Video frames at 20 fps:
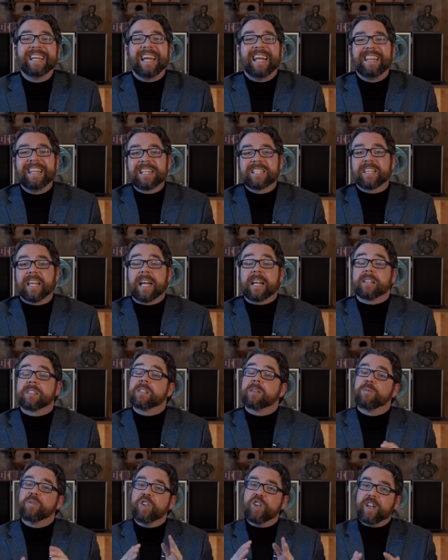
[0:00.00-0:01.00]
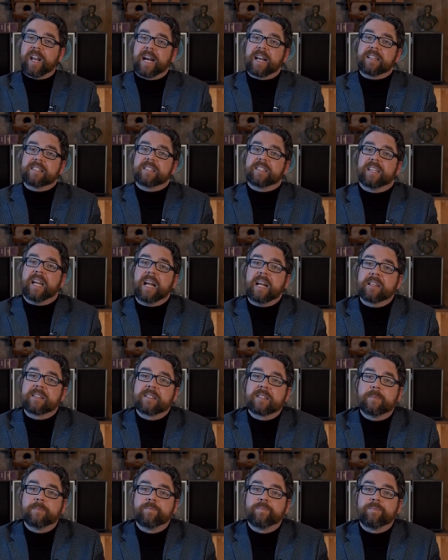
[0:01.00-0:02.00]
in this case, the United
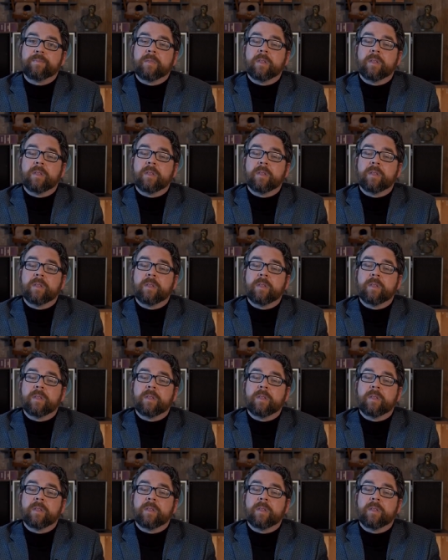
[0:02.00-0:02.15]
States.